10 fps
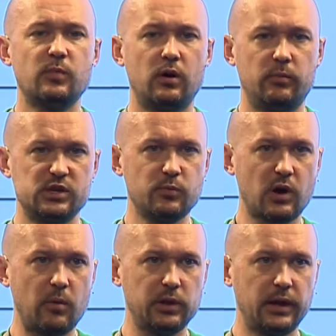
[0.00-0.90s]
much more
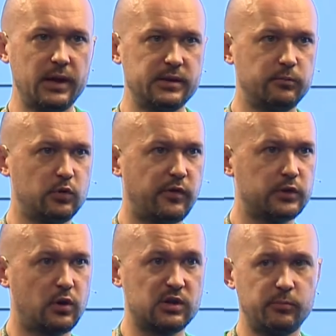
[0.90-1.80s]
complicated than proof of authority.